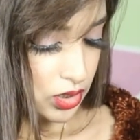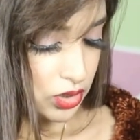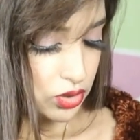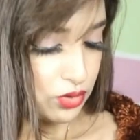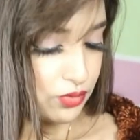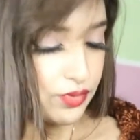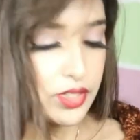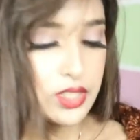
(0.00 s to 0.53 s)

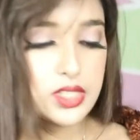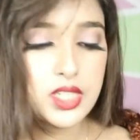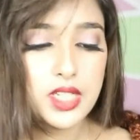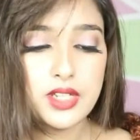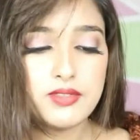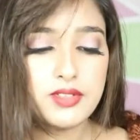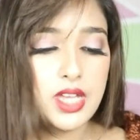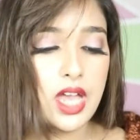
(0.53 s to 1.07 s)
So
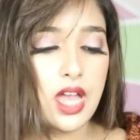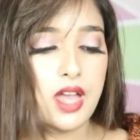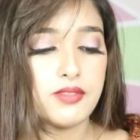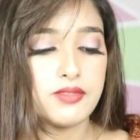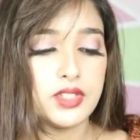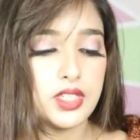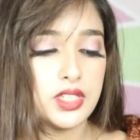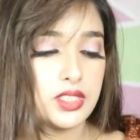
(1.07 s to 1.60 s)
firstly we
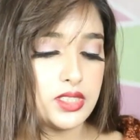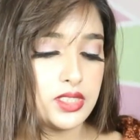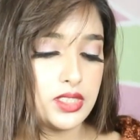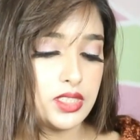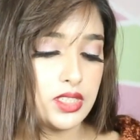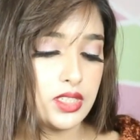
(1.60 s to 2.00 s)
have this